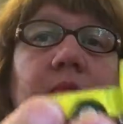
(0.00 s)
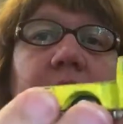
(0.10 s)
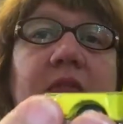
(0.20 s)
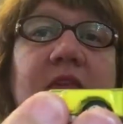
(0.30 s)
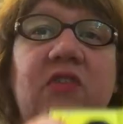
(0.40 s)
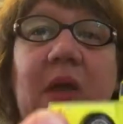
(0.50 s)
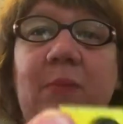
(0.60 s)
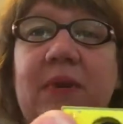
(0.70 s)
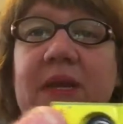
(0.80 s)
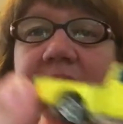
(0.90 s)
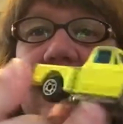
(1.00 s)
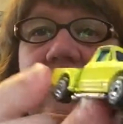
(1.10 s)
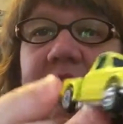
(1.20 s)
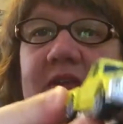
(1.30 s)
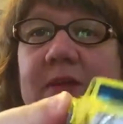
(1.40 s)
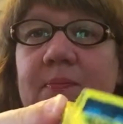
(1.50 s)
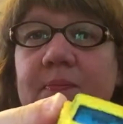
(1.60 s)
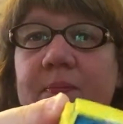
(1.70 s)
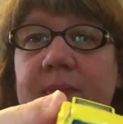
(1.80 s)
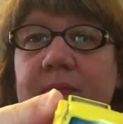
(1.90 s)
this company is
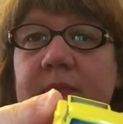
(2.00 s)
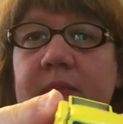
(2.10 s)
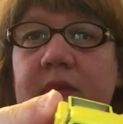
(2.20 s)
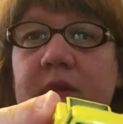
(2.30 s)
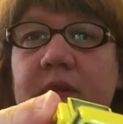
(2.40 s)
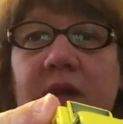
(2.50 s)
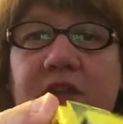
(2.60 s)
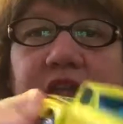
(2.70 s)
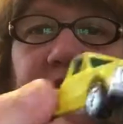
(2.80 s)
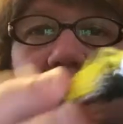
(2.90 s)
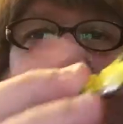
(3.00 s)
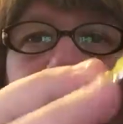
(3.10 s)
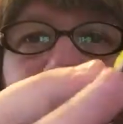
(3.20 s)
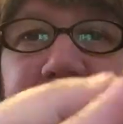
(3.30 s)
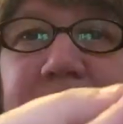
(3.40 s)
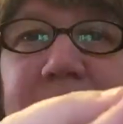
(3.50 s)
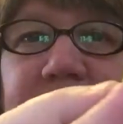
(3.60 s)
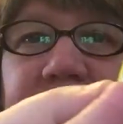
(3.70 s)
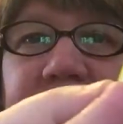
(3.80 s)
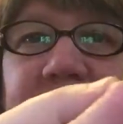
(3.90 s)
not junk.
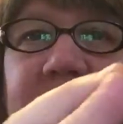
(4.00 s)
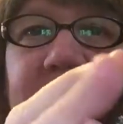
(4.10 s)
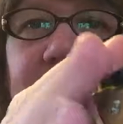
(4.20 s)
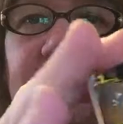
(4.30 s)
So